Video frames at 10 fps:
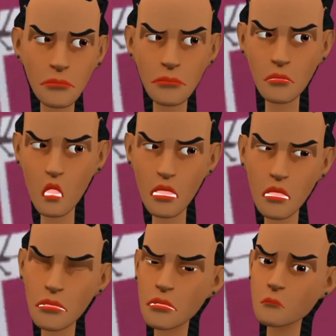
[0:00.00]
that
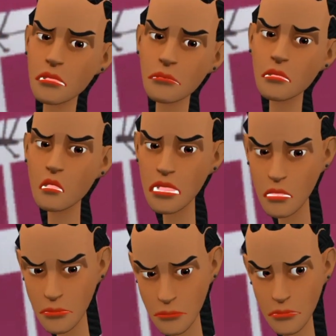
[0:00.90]
place that he took me
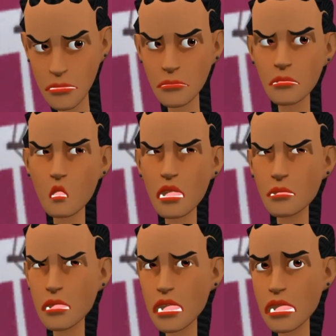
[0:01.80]
to, that he said
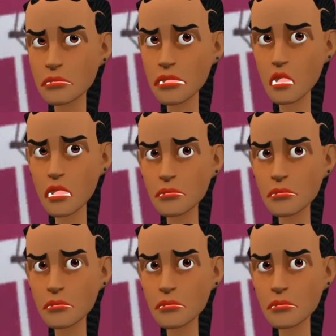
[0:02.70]
was his house,